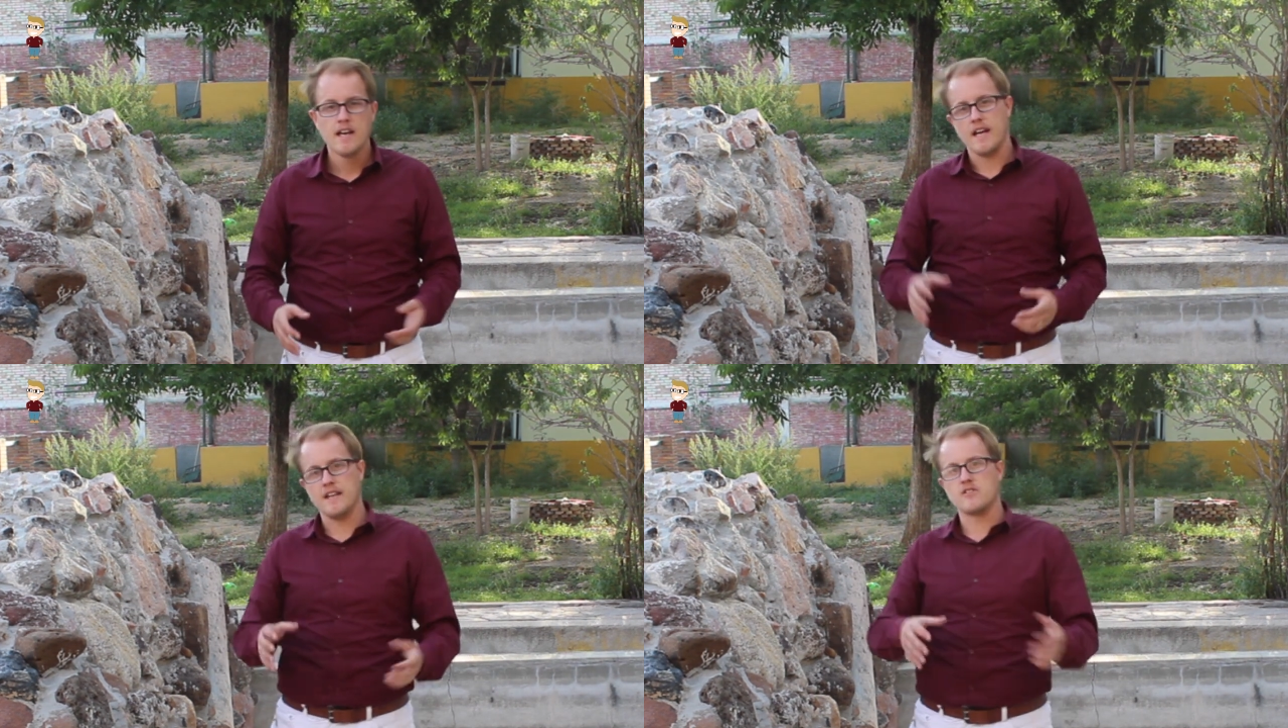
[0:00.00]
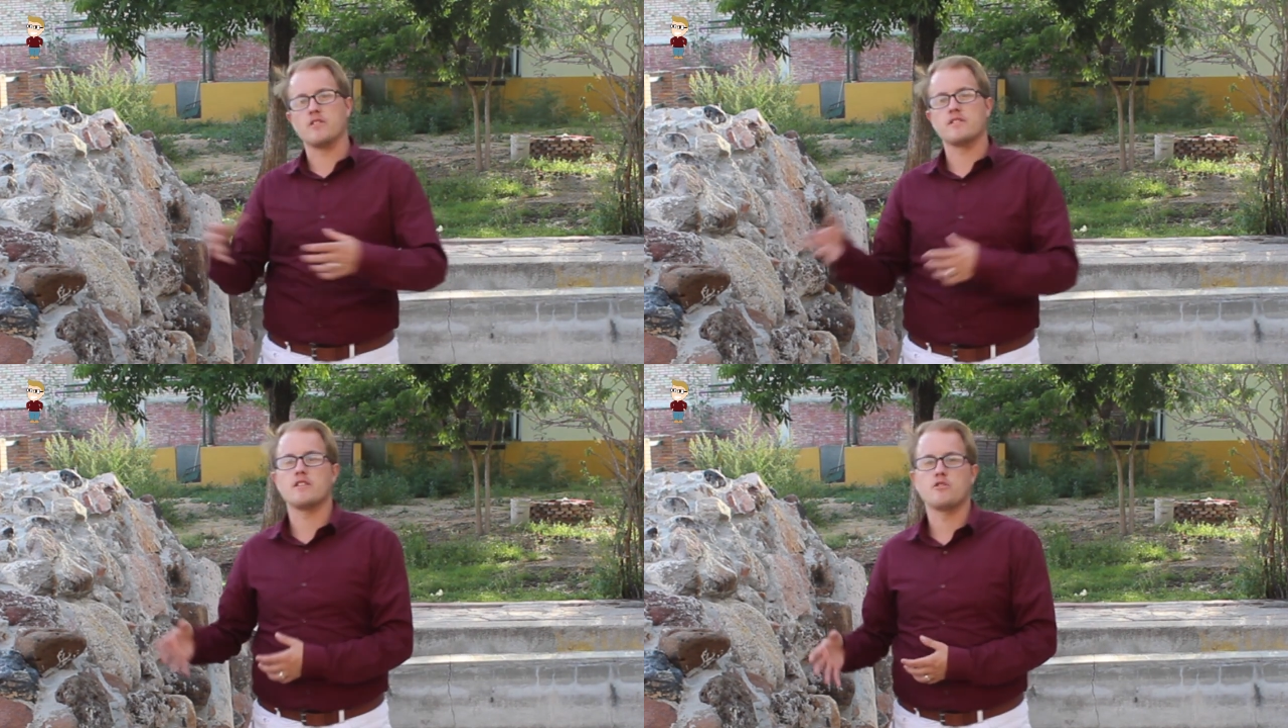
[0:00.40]
in
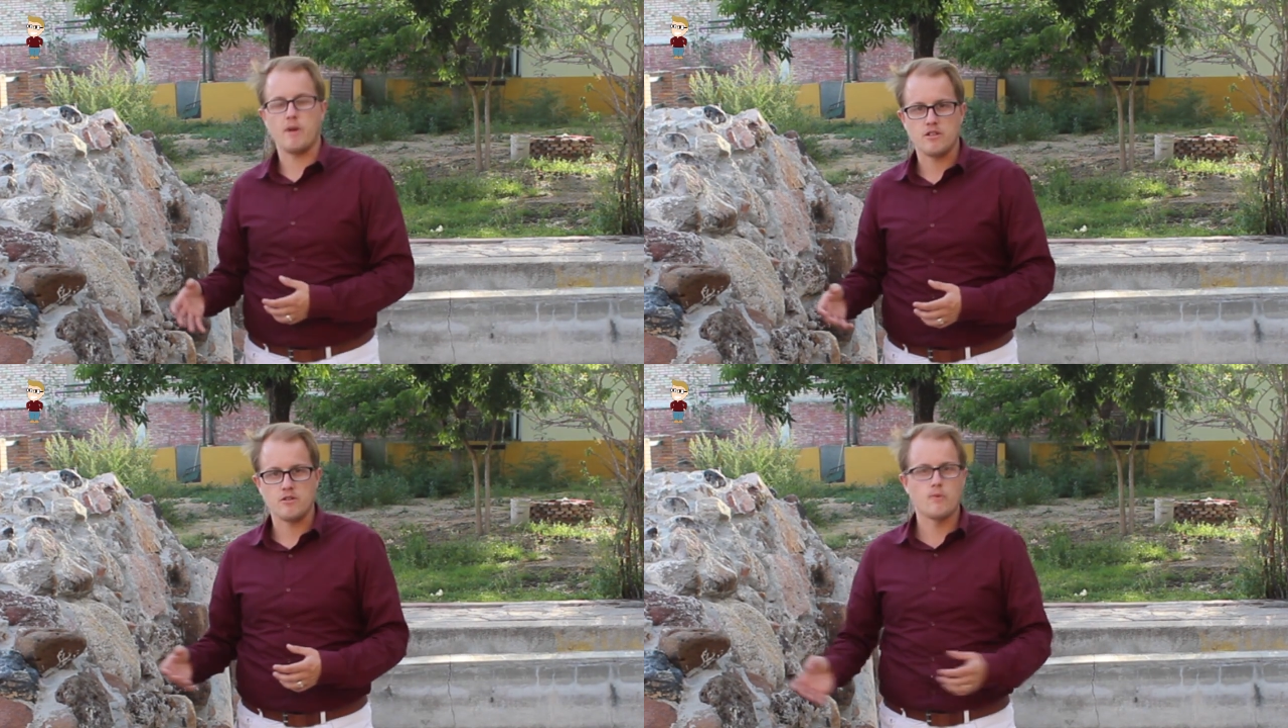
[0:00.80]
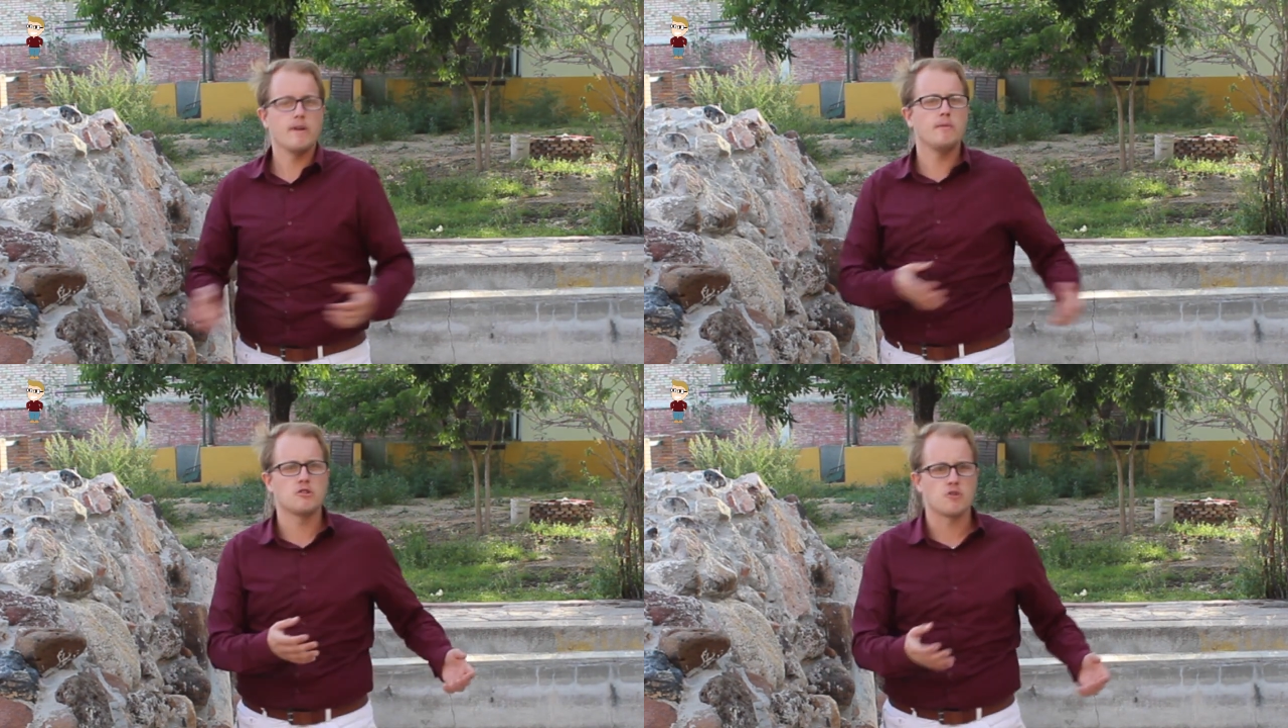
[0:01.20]
certain situations.
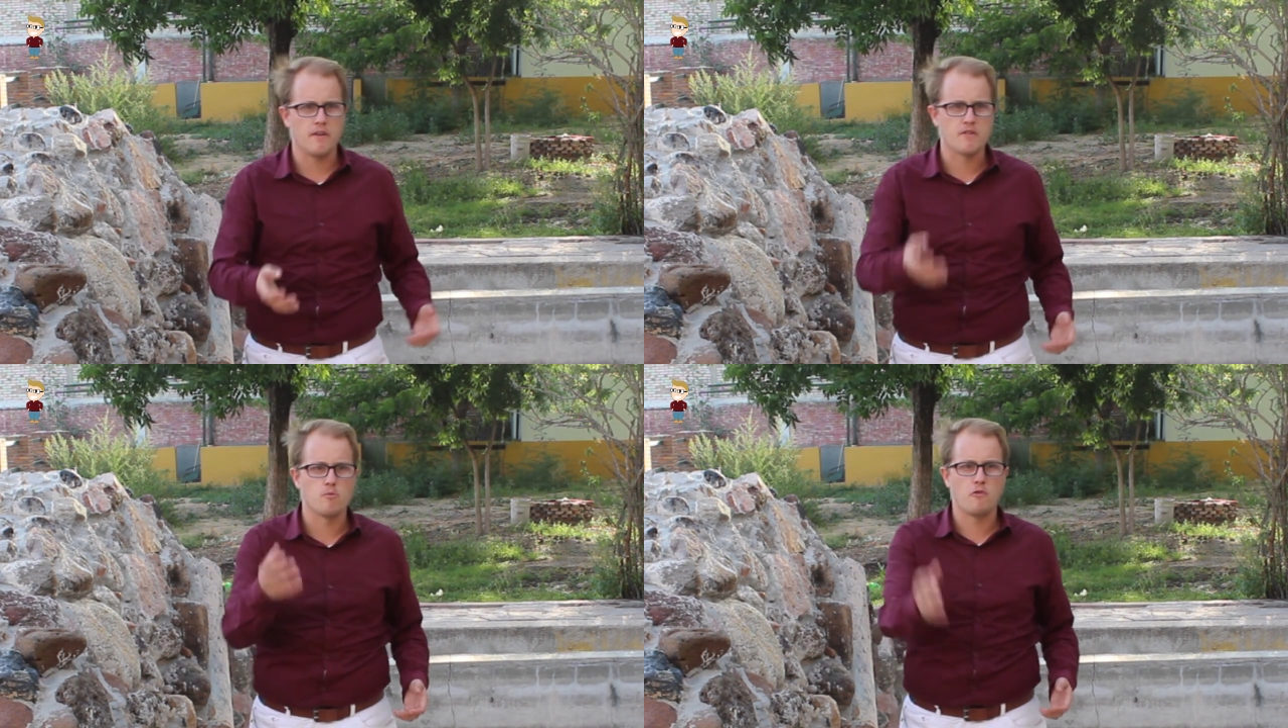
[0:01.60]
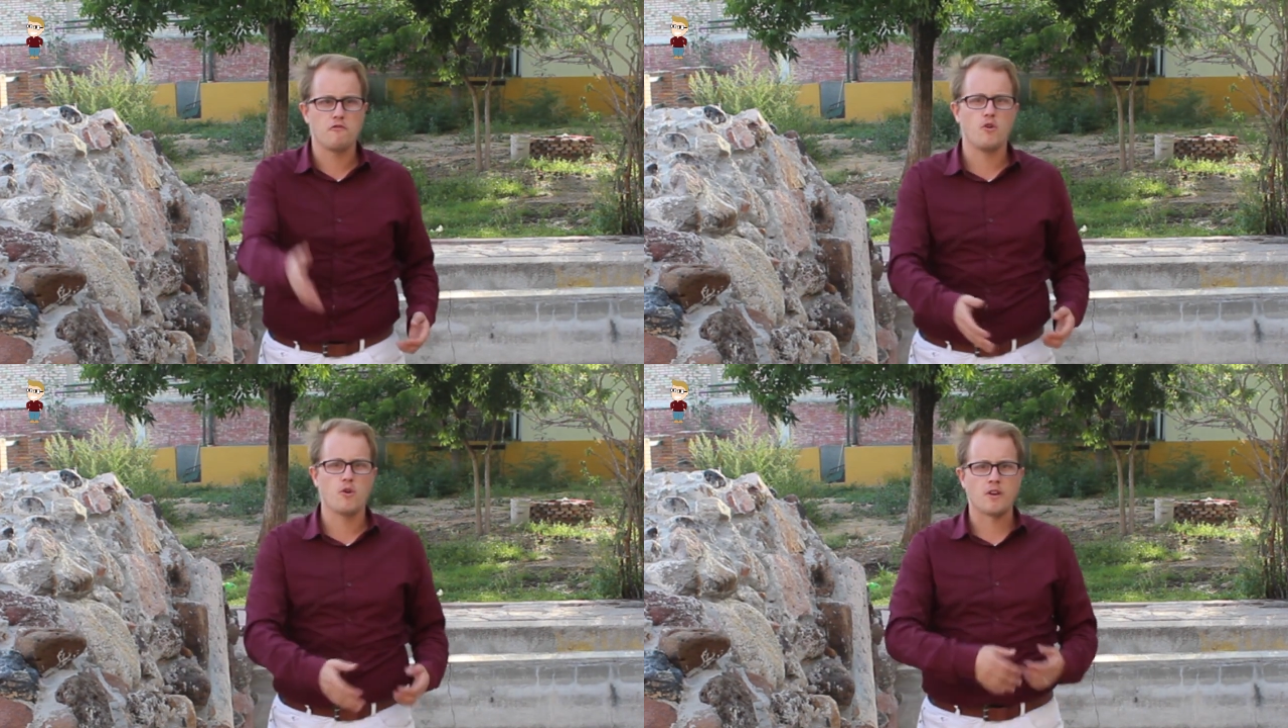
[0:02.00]
Rear wheel drive is more
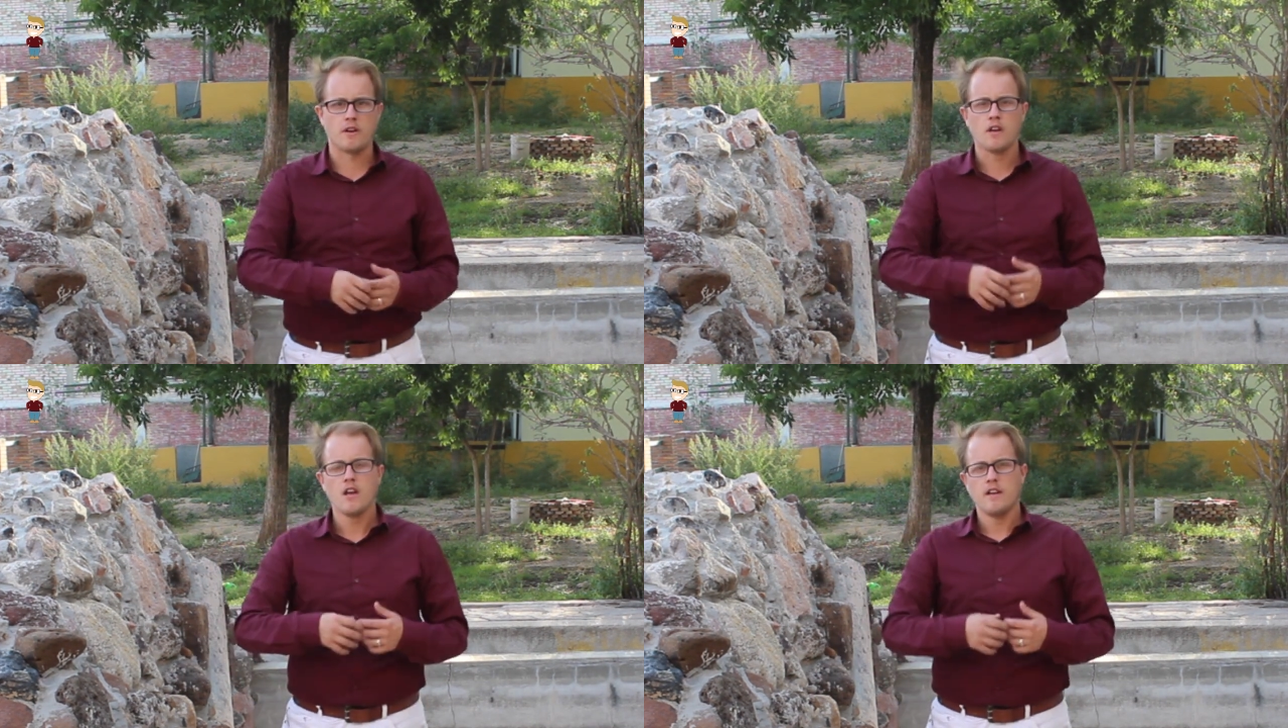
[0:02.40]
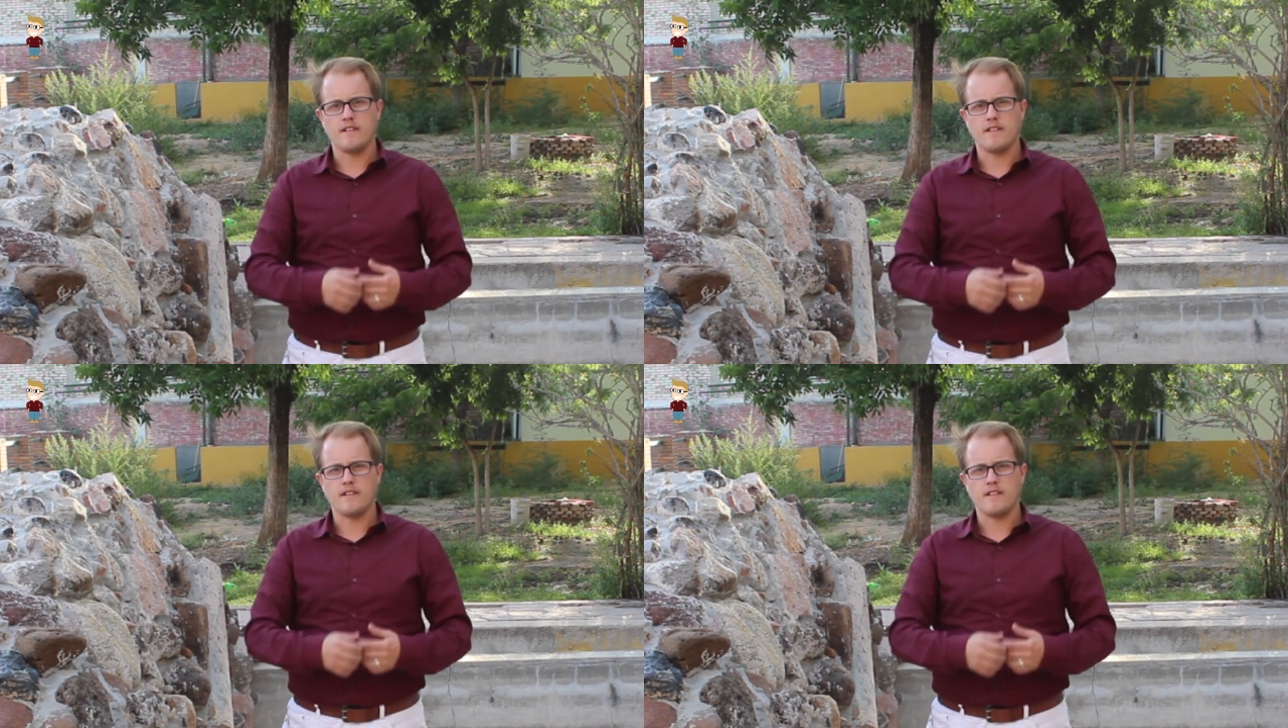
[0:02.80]
fun and